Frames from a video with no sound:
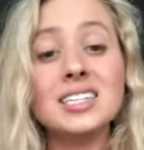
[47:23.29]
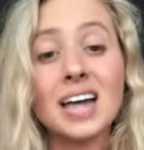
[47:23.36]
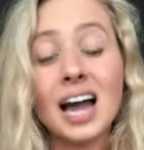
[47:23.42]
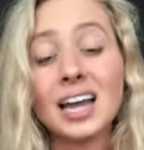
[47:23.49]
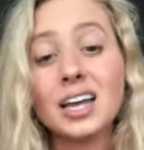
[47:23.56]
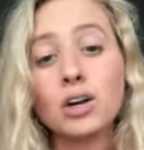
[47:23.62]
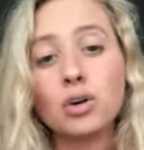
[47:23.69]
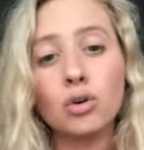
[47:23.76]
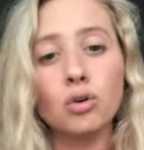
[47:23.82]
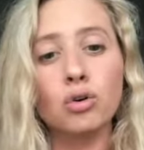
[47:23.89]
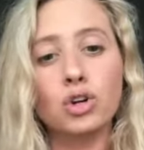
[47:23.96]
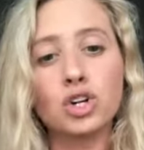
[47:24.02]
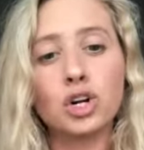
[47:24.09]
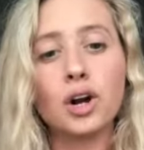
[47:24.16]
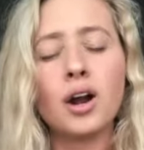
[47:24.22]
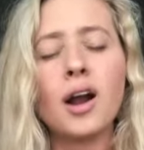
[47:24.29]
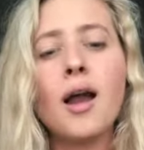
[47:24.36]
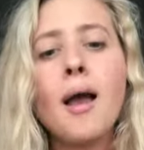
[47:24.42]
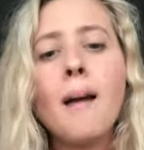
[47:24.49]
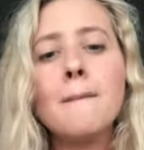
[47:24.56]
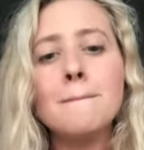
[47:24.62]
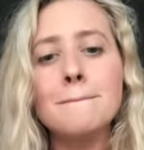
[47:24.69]
diet culture
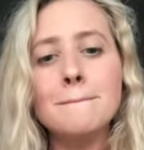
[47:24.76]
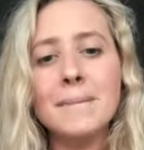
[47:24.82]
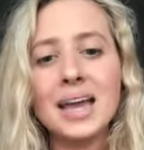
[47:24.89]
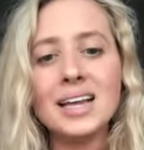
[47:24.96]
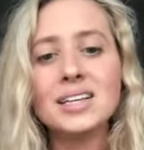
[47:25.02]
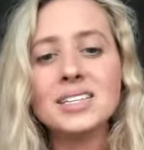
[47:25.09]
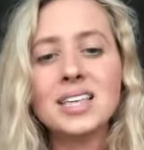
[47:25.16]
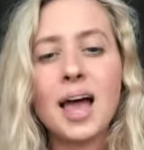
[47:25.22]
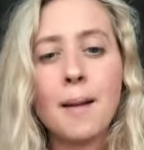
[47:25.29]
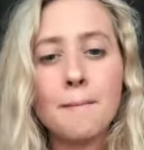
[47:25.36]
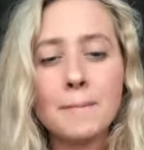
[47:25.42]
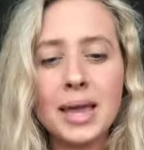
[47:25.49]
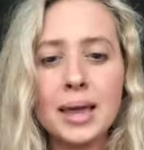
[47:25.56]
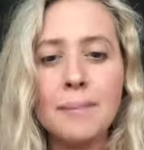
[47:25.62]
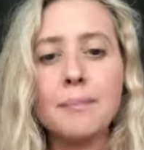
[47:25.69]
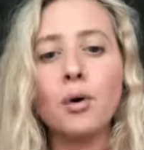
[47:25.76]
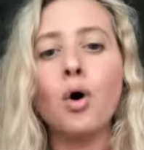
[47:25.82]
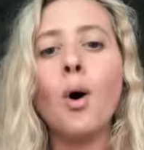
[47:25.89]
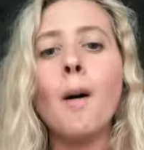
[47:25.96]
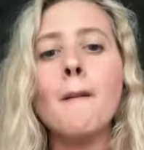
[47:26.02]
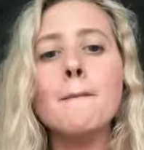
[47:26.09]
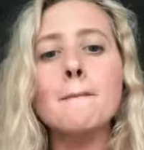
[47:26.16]
makes
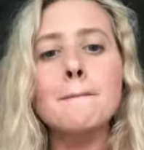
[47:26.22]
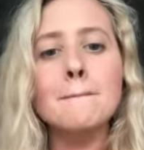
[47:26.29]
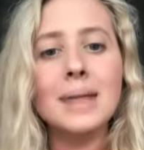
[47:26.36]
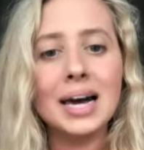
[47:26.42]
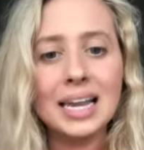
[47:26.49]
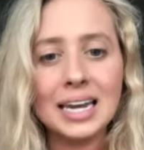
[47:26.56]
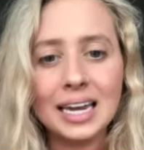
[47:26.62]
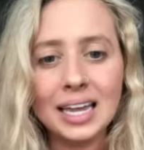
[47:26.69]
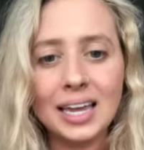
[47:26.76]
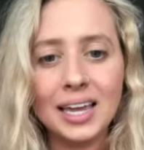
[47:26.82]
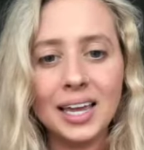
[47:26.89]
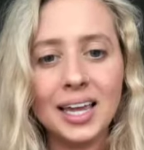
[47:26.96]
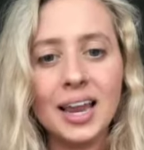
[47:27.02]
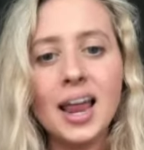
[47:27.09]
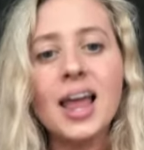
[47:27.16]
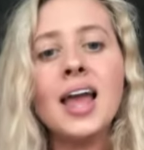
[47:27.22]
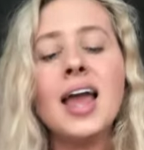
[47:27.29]
people money